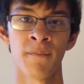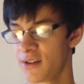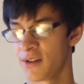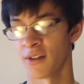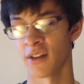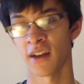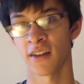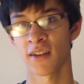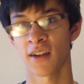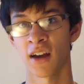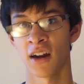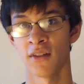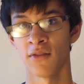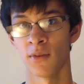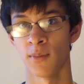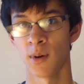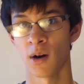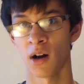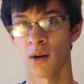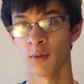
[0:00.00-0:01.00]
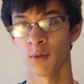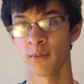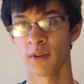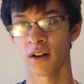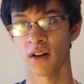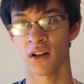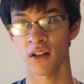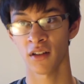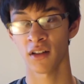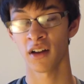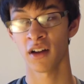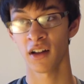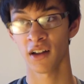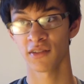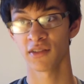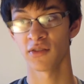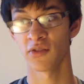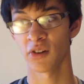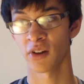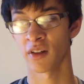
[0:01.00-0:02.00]
So that's kind of a problem, and I'll
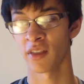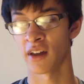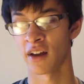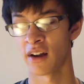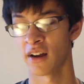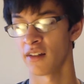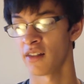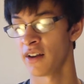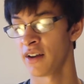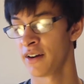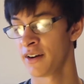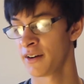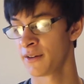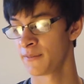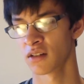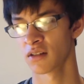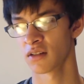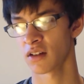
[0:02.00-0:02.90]
have to figure that out later.